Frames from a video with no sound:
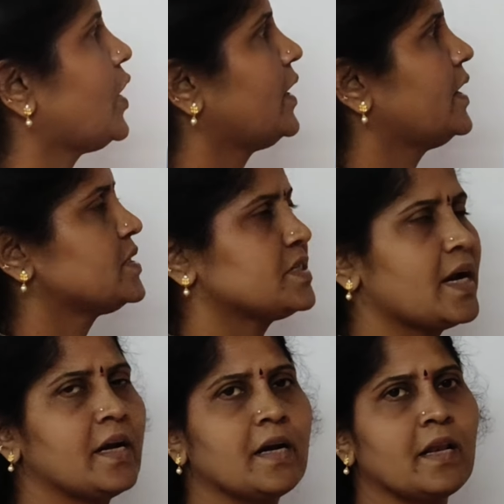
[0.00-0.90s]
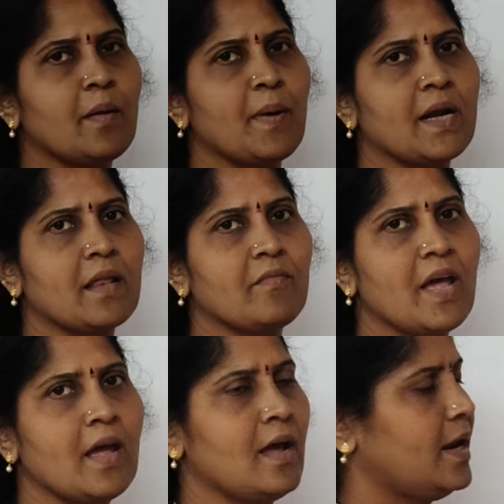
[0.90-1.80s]
to understand it in a better
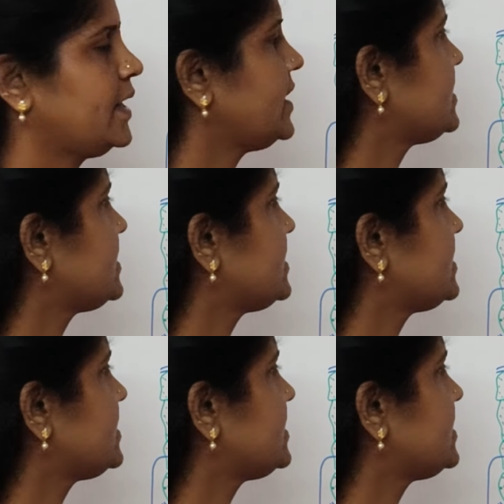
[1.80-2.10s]
way, let